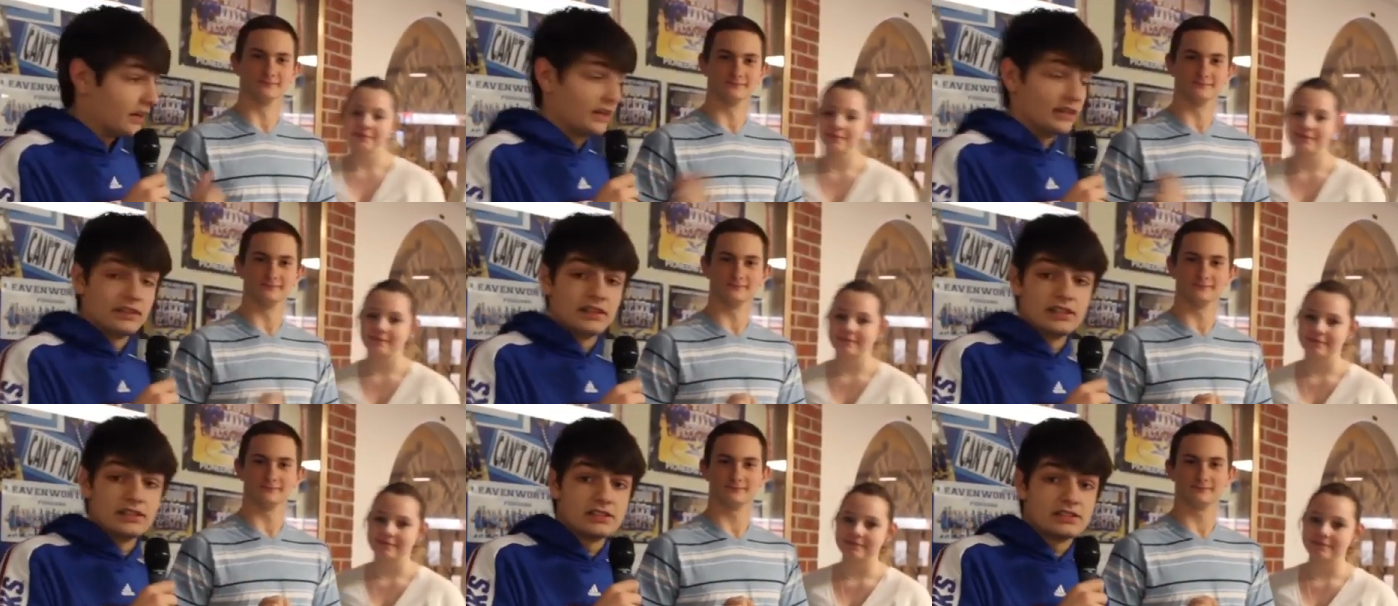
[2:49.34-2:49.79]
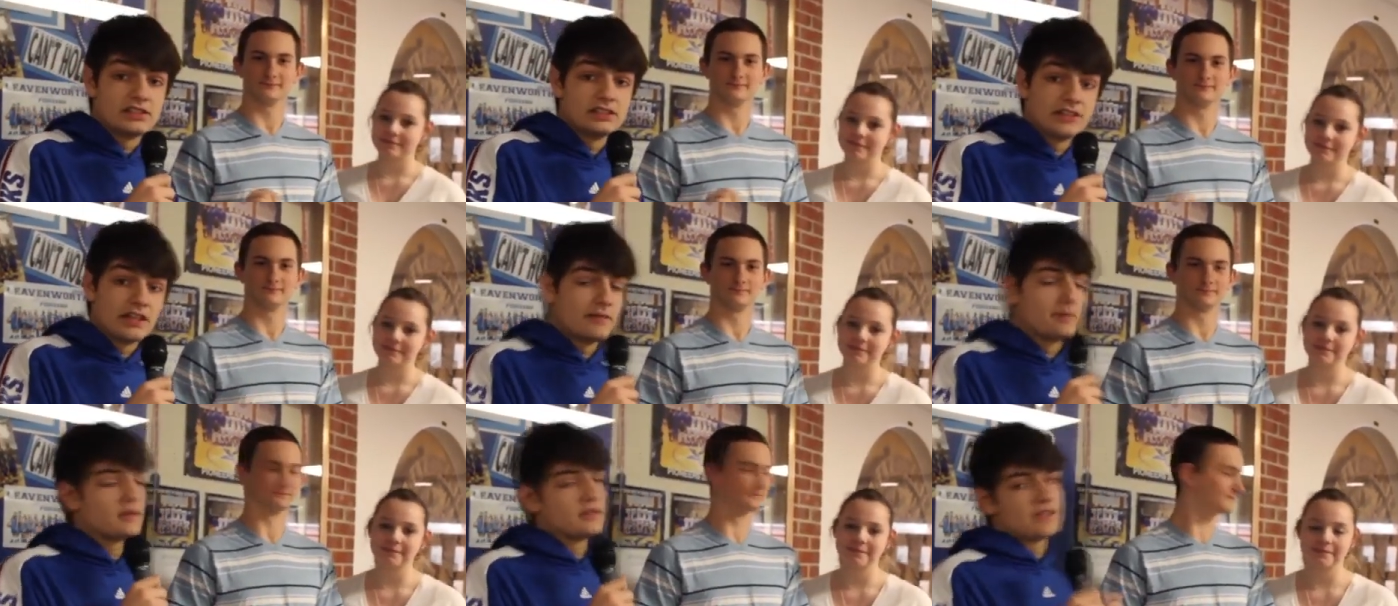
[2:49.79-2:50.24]
Speaker 1: and Lizzie,
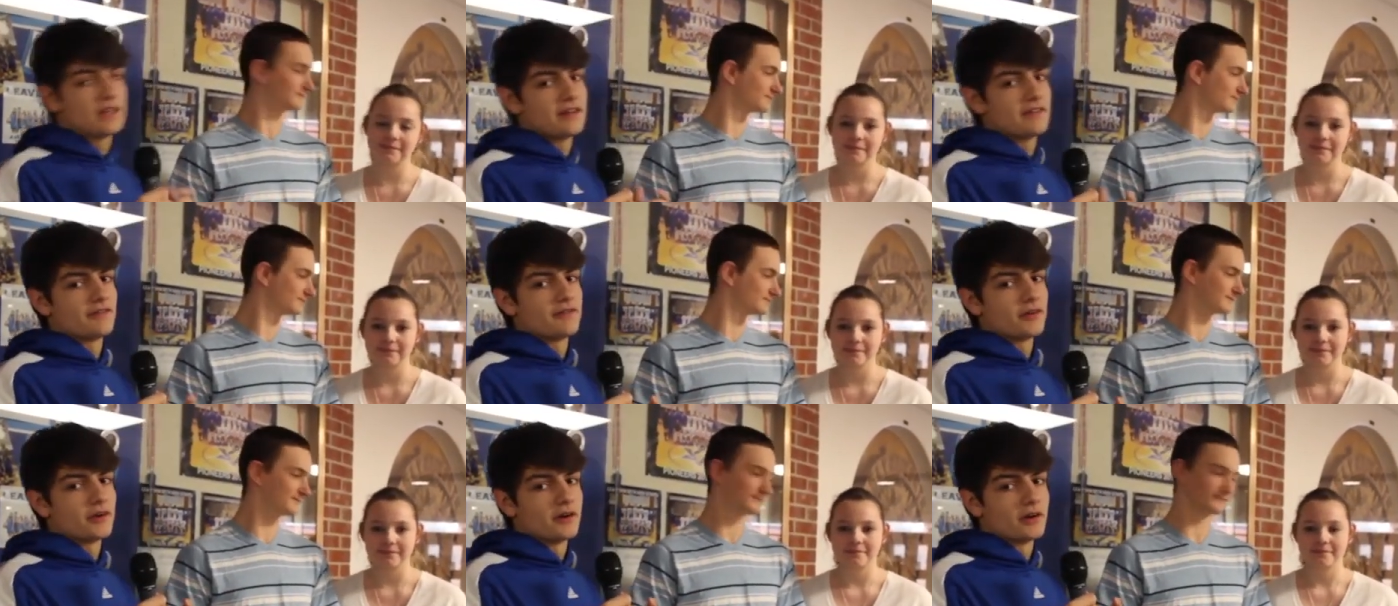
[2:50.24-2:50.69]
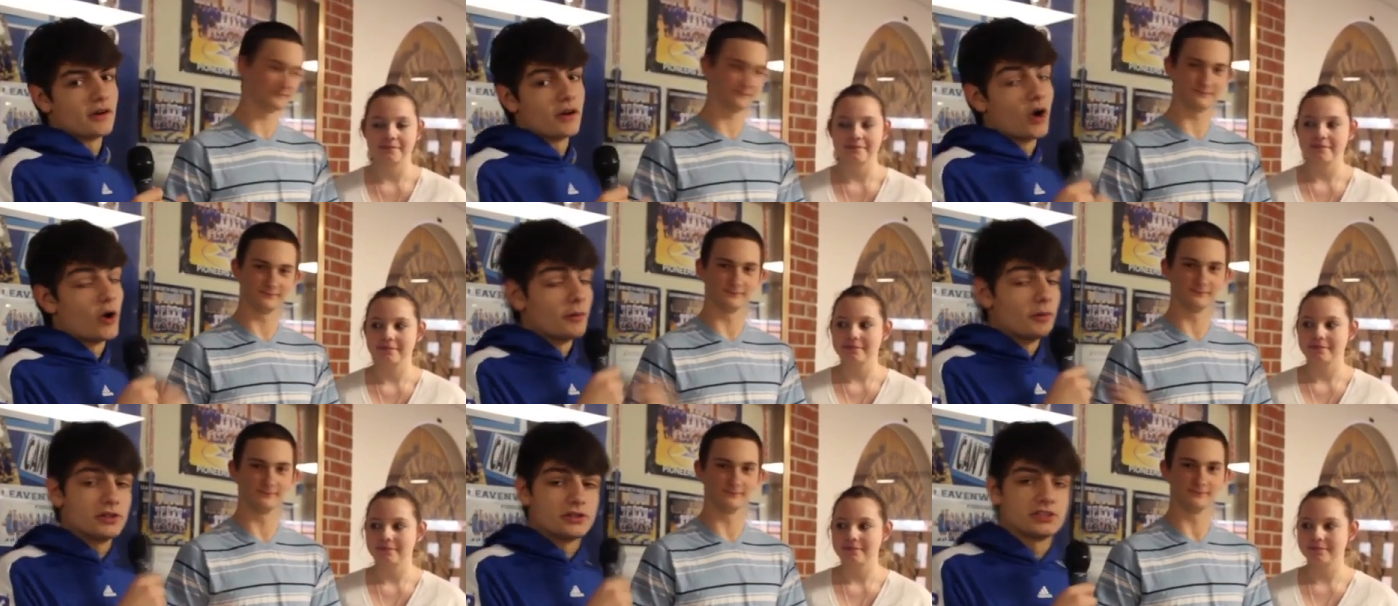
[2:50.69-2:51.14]
and they've been dating for
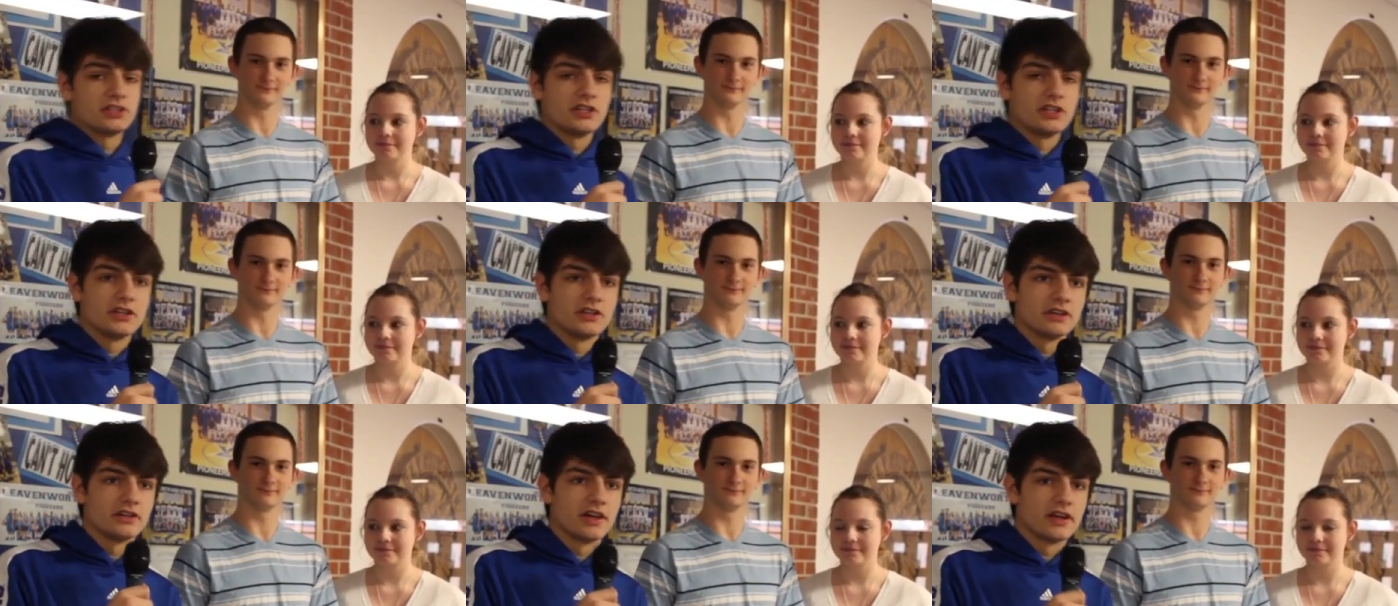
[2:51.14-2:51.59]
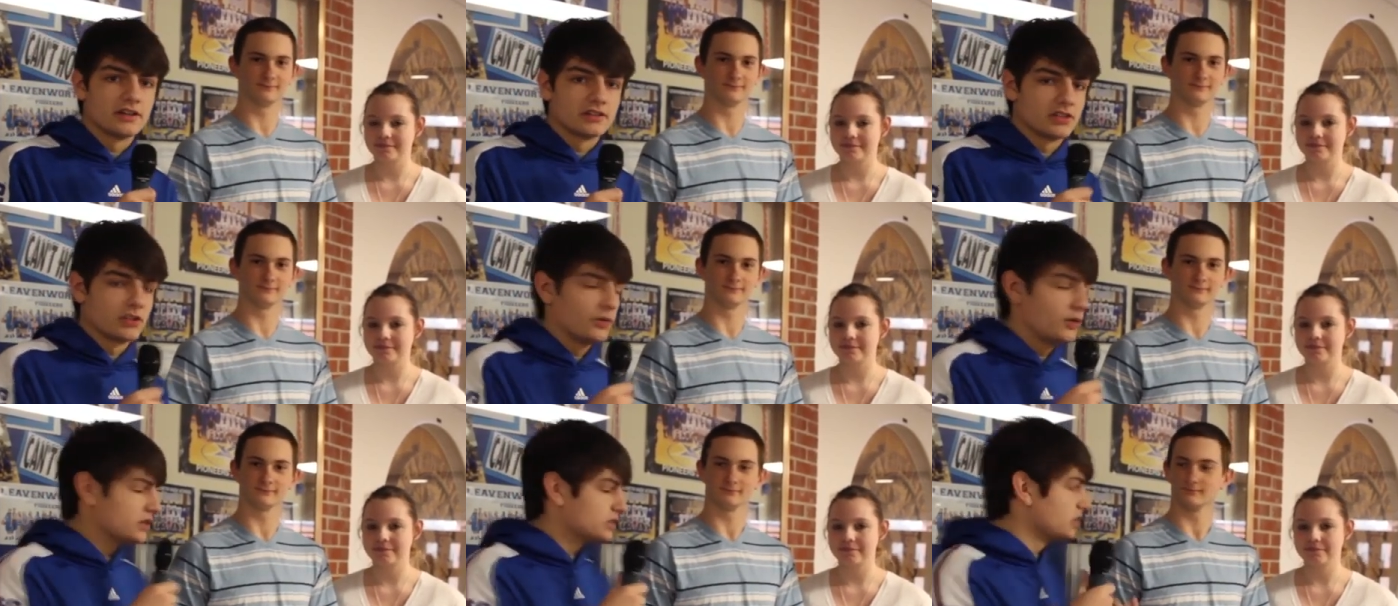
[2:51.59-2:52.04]
almost a year now.
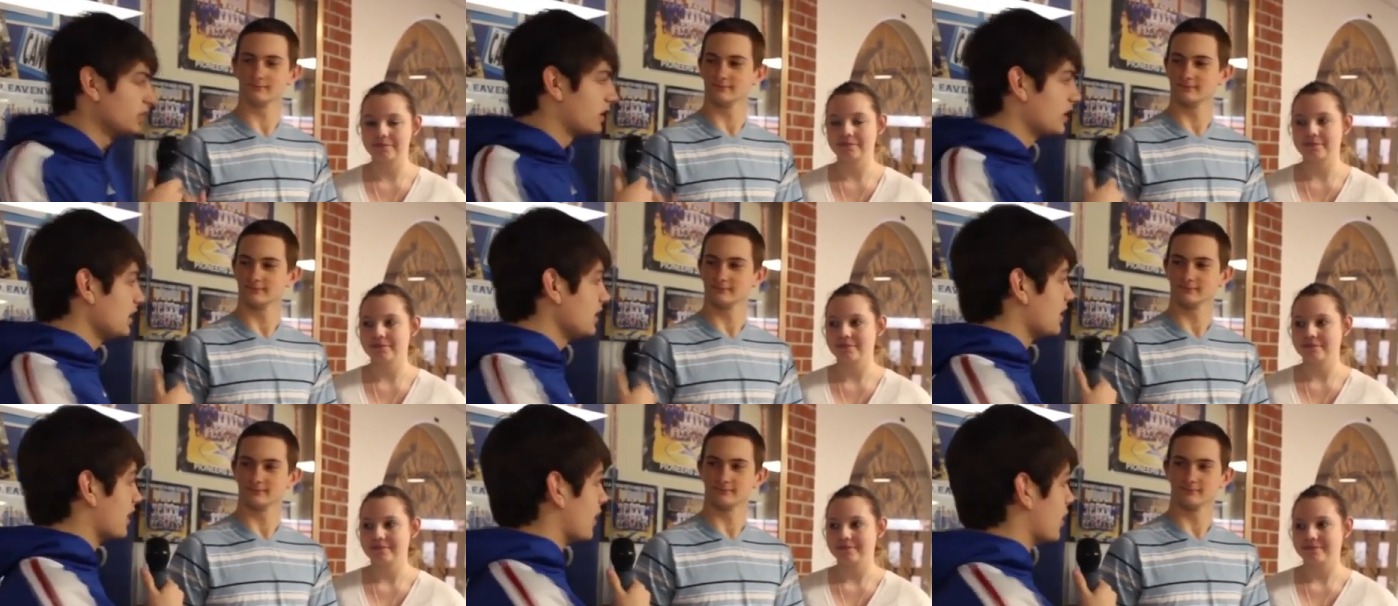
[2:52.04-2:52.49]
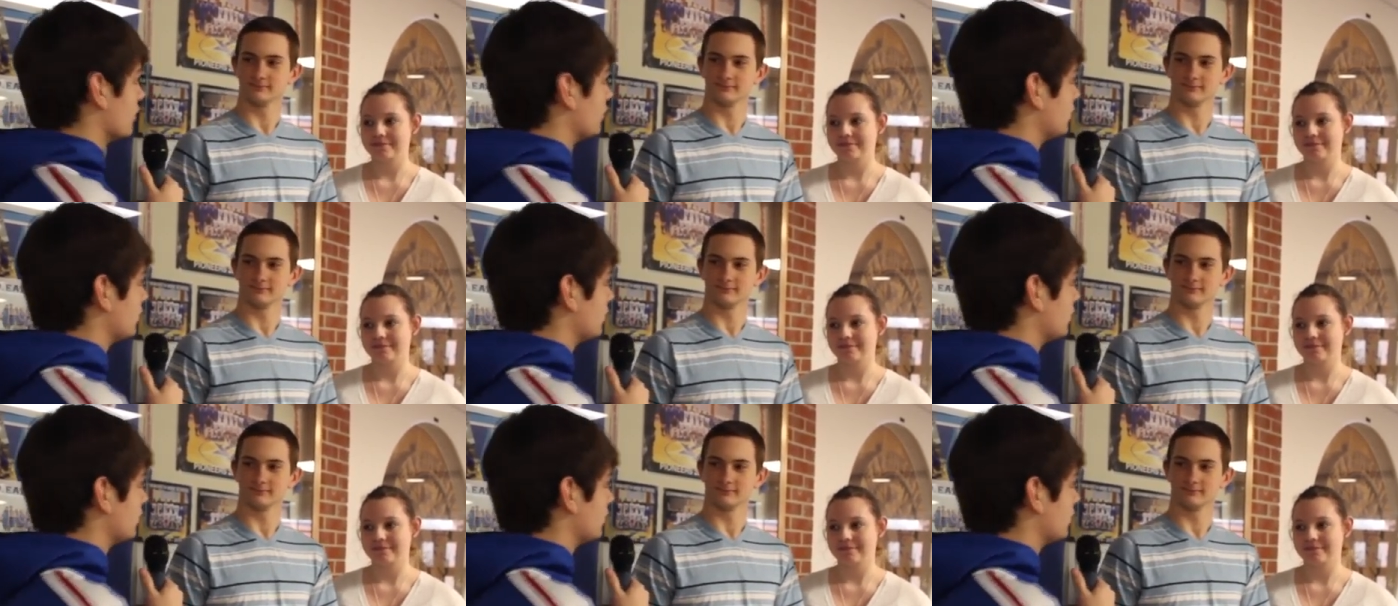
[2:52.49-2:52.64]
So what's the key to a